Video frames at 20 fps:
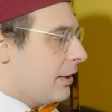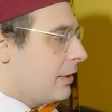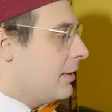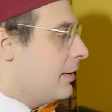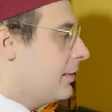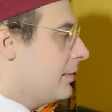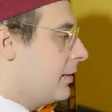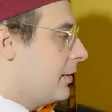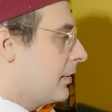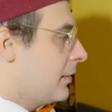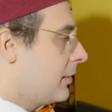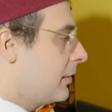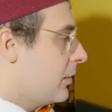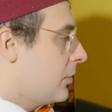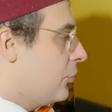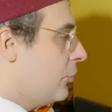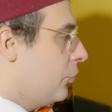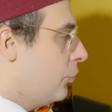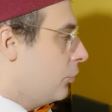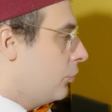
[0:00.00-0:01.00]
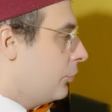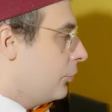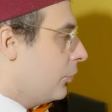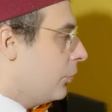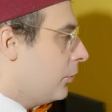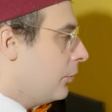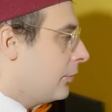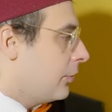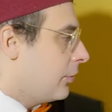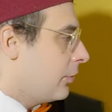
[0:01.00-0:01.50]
the sixth should
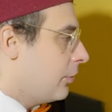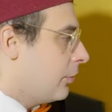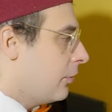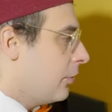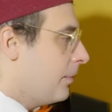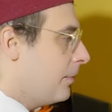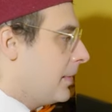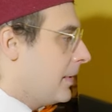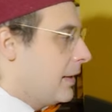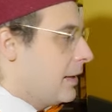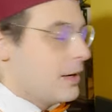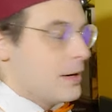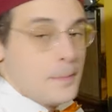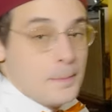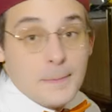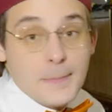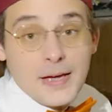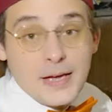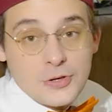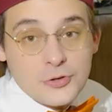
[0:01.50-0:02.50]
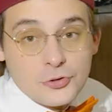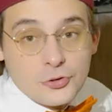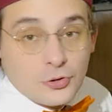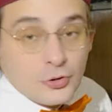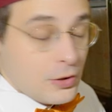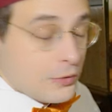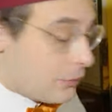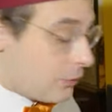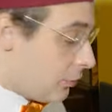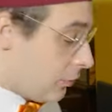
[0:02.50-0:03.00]
also be major,
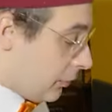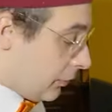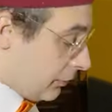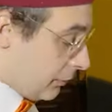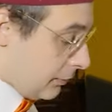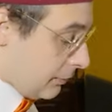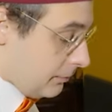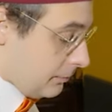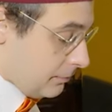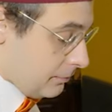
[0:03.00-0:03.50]
of course.